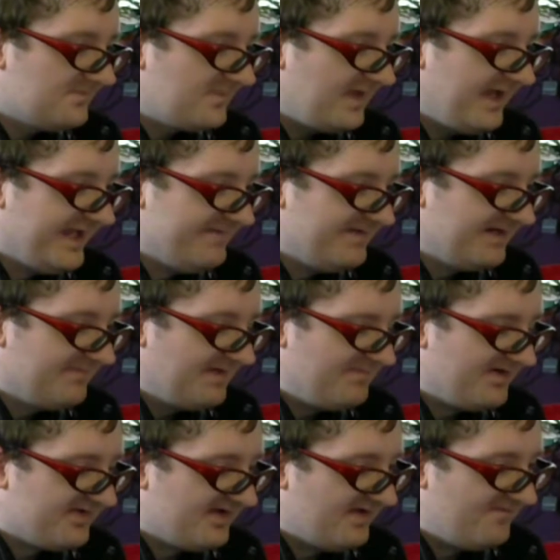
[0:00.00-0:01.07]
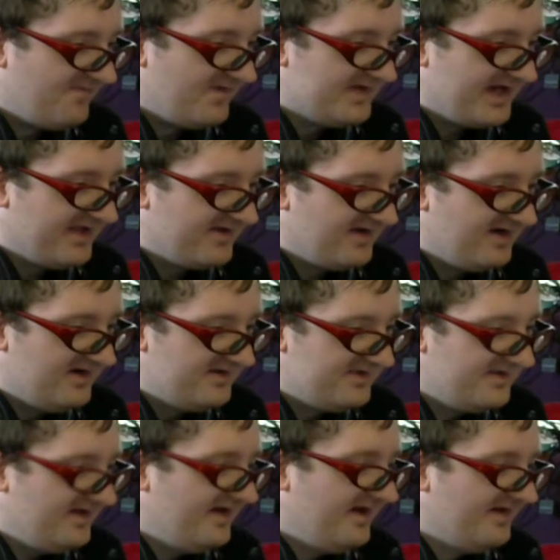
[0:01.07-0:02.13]
did bring up my Persona 4 title cards.
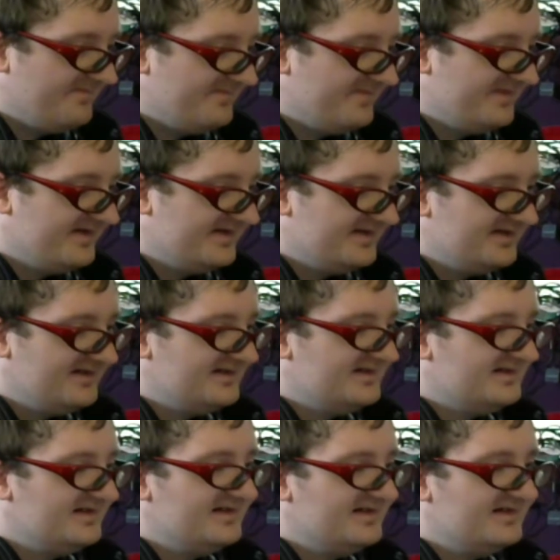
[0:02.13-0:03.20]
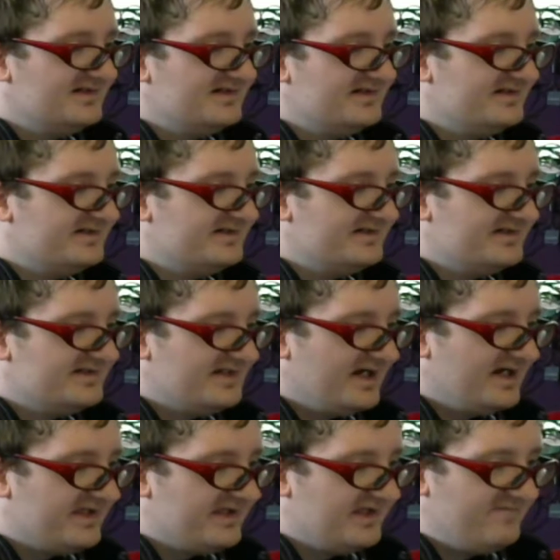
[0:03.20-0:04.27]
That's
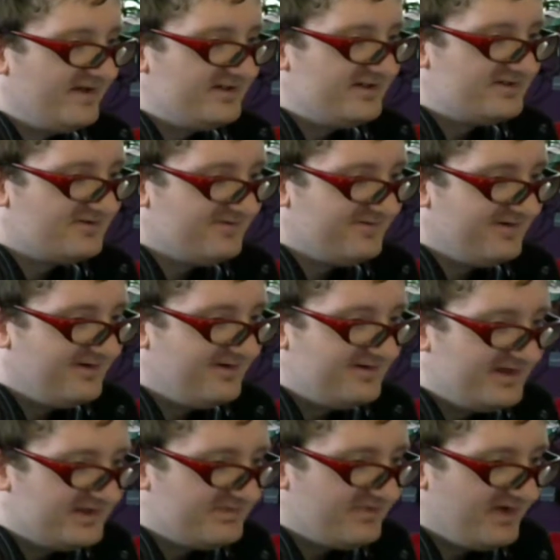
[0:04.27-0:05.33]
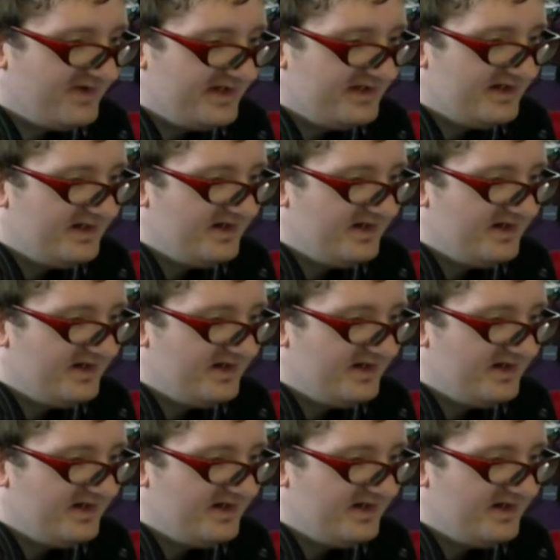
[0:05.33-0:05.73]
an eventual Let's Play.